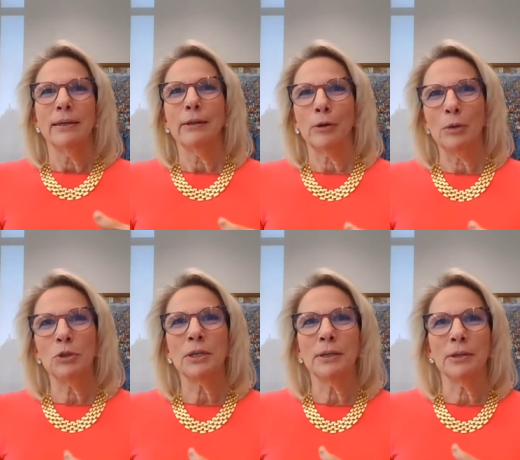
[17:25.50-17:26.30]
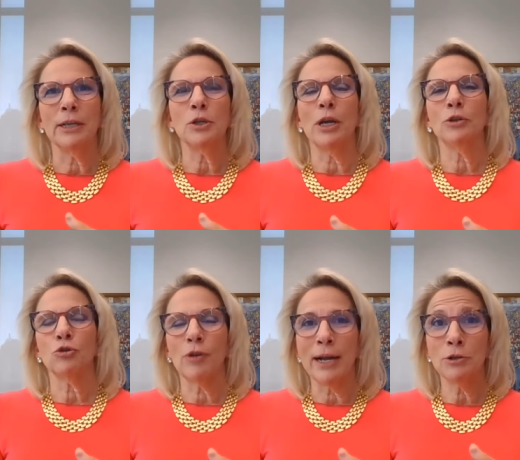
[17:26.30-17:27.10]
you know it was a, a, a
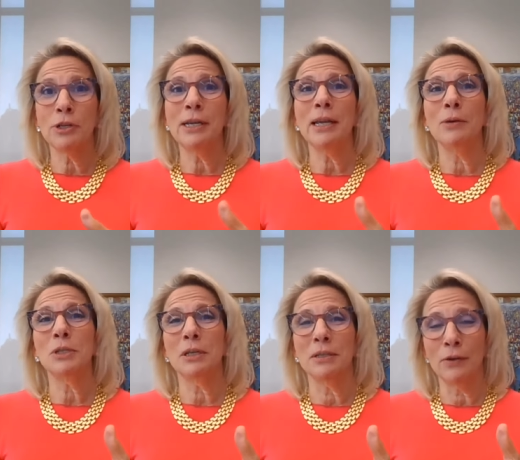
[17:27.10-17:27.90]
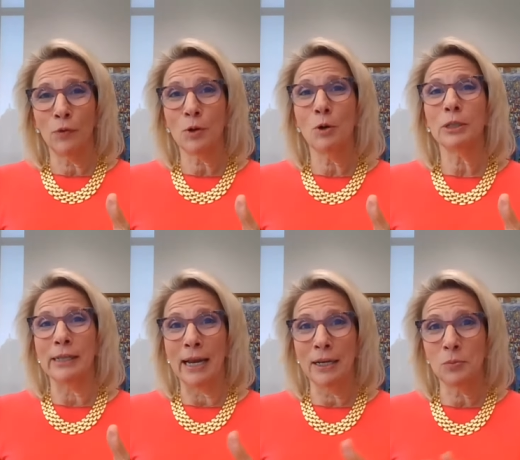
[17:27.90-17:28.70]
tragedy. It was a difficult
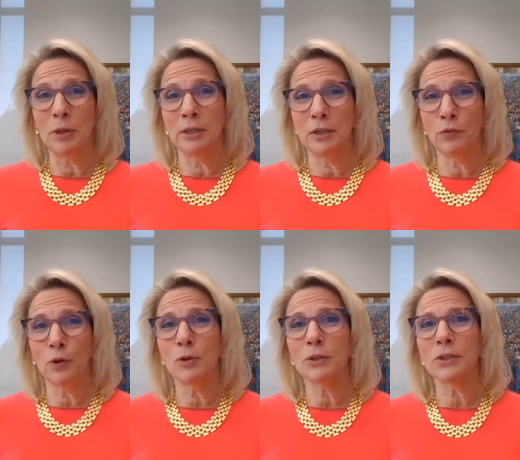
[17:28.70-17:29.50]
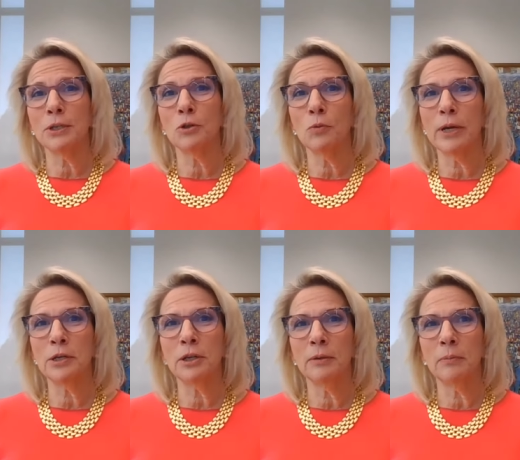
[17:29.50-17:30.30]
and has been a difficult
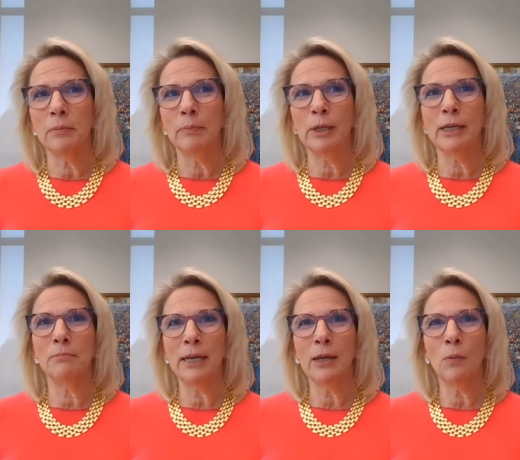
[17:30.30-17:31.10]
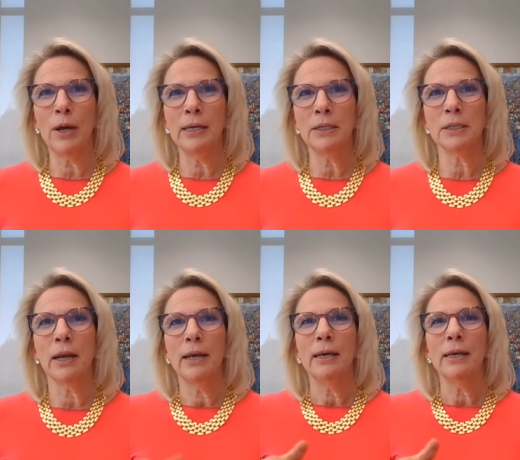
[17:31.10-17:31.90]
situation, but in many ways,
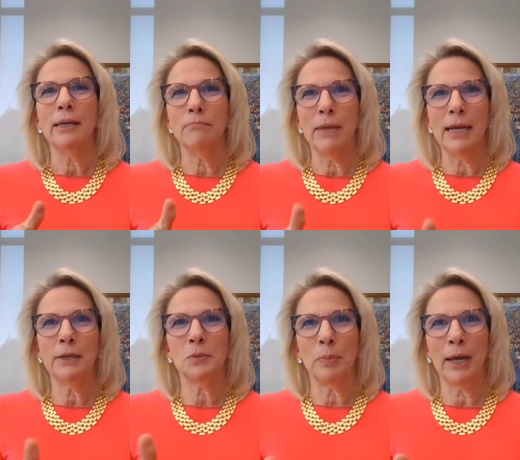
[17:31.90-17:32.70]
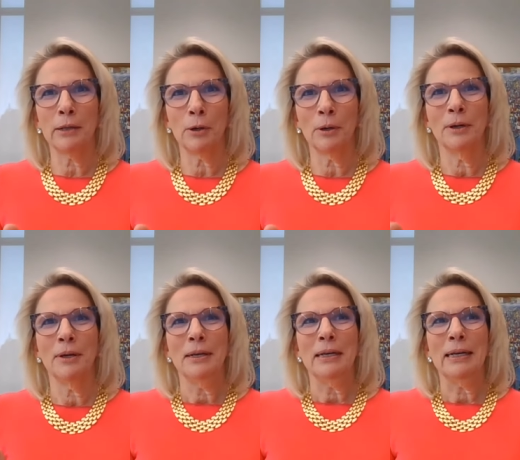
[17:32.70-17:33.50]
it made us better.
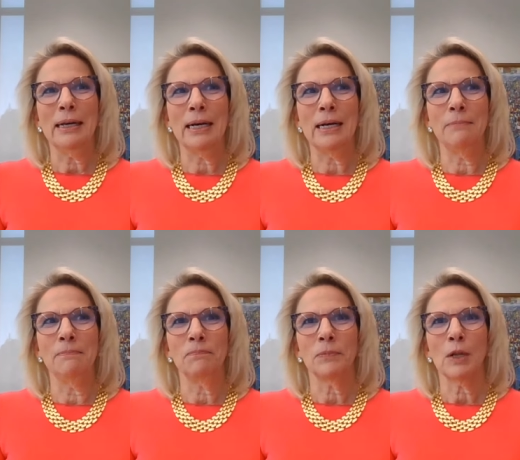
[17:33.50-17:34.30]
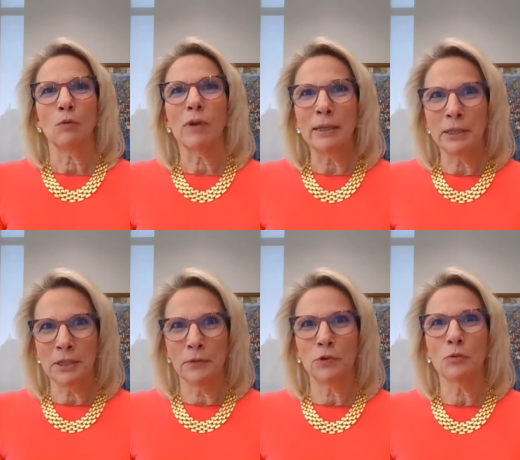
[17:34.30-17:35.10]
Um,
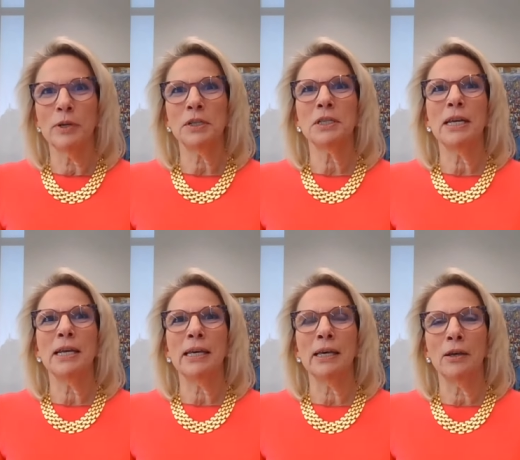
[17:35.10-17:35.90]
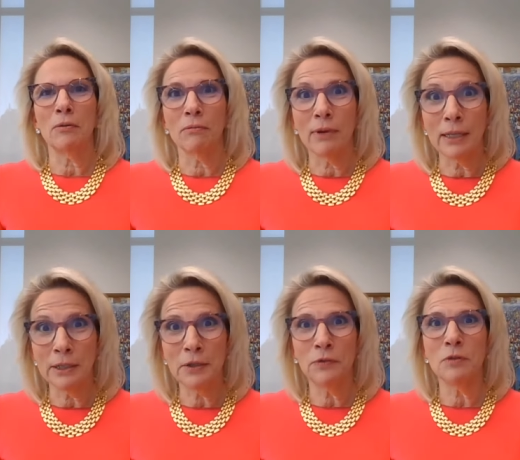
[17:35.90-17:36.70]
relative to risk taking
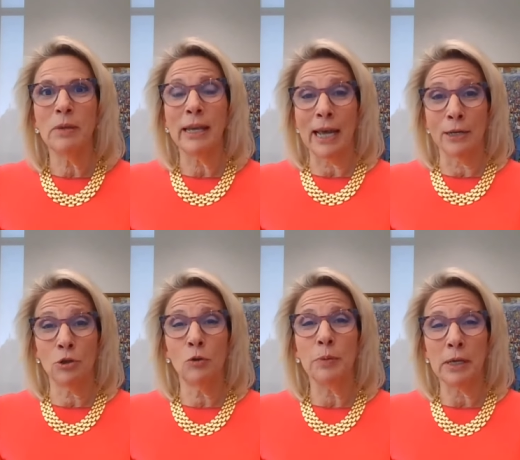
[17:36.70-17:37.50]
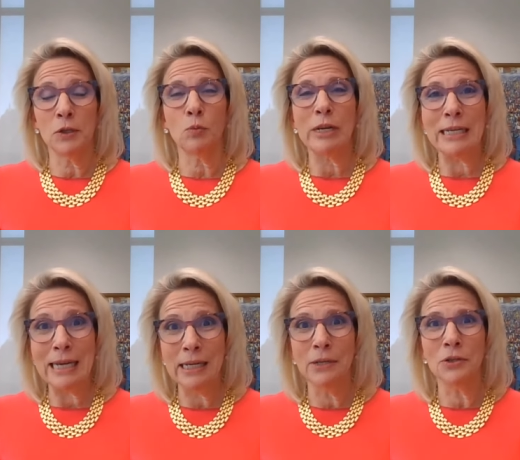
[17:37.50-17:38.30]
relative to being agile because we
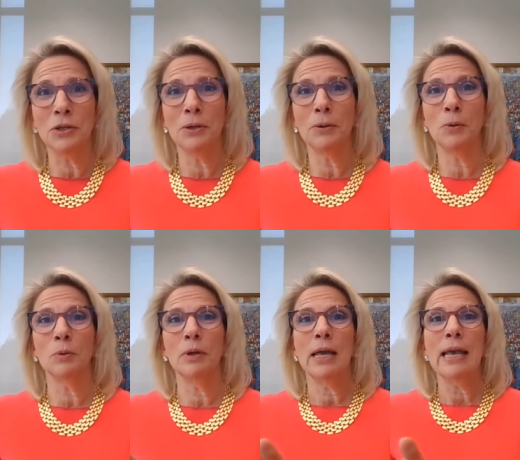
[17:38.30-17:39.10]
needed to